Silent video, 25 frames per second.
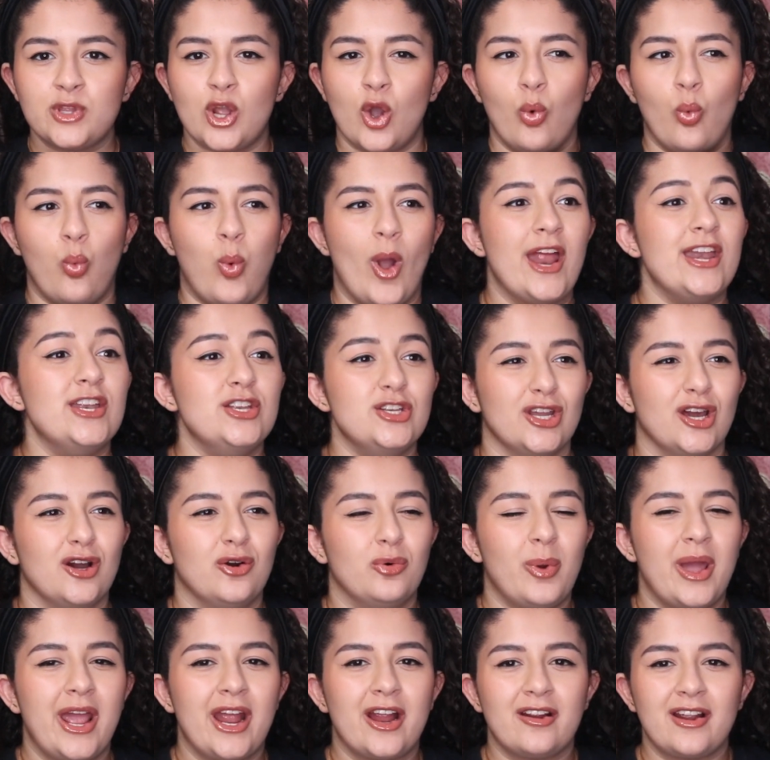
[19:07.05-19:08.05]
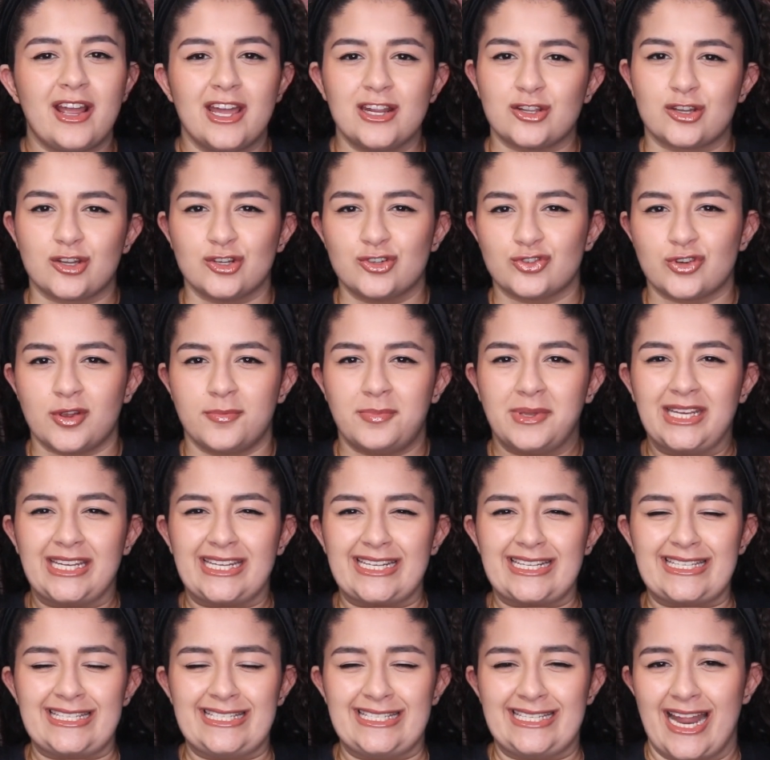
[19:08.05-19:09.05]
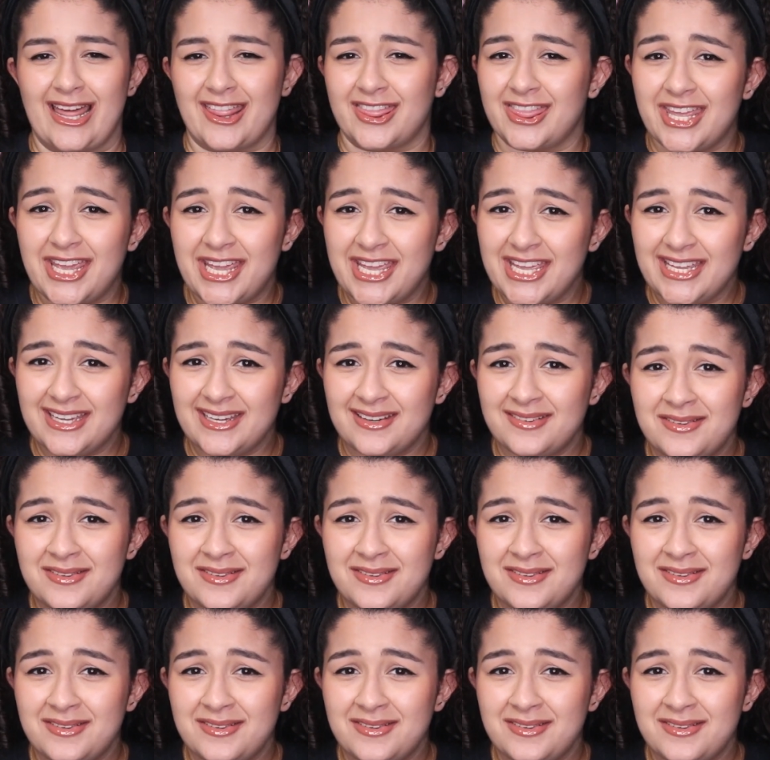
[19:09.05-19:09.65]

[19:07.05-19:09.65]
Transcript: went nowhere and contributed nothing.